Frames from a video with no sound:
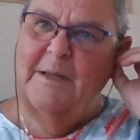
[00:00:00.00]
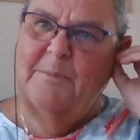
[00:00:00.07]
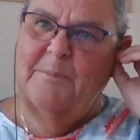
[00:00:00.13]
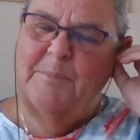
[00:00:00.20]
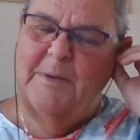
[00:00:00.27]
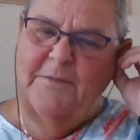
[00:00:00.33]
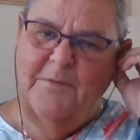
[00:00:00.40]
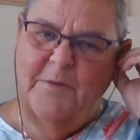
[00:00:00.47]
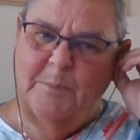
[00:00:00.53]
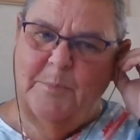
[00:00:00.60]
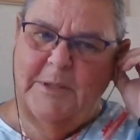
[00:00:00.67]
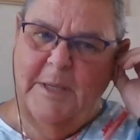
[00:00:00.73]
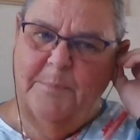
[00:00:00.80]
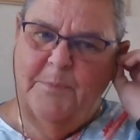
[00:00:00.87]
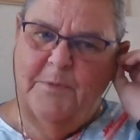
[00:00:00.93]
a bit
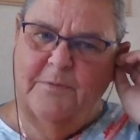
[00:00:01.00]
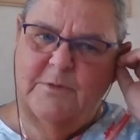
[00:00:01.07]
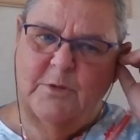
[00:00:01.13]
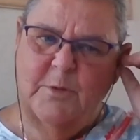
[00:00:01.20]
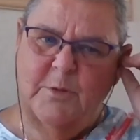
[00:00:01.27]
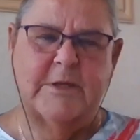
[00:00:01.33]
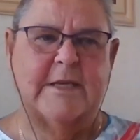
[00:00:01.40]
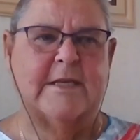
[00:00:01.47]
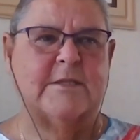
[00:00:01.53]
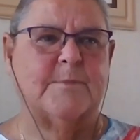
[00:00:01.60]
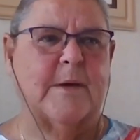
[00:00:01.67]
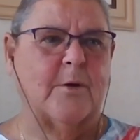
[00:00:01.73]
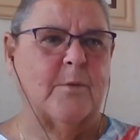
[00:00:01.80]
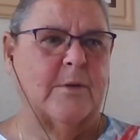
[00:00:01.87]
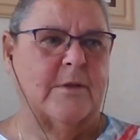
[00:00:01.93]
of a blip a
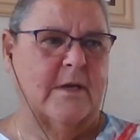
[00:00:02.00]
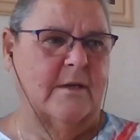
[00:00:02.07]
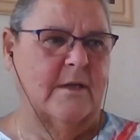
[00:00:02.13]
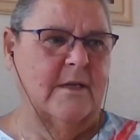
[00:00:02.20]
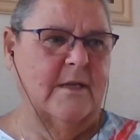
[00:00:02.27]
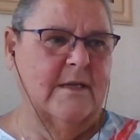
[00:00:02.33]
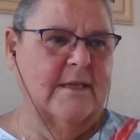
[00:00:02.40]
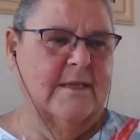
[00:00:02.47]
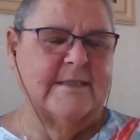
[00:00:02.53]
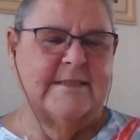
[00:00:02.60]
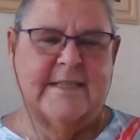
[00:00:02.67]
couple years back with a